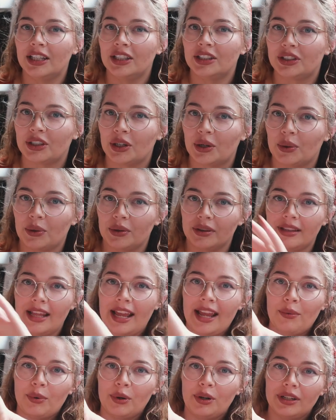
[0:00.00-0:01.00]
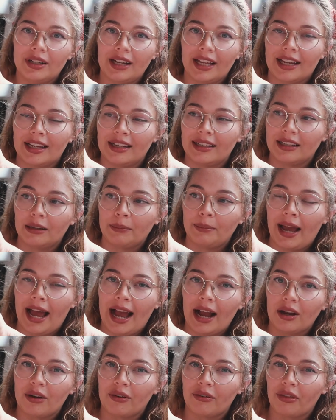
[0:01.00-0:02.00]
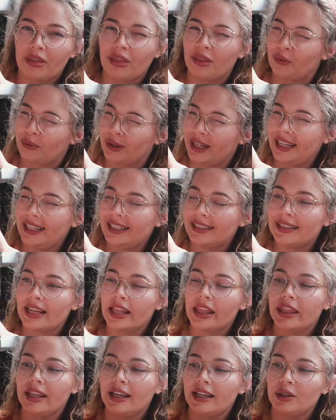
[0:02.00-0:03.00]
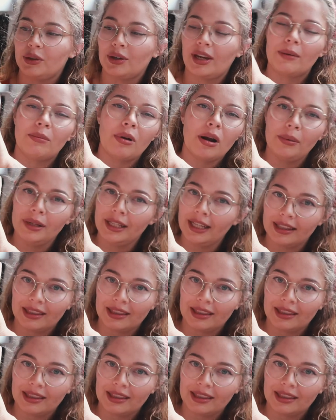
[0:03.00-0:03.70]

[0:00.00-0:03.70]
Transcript: So they were in like a little pack of threes, I think. You can probably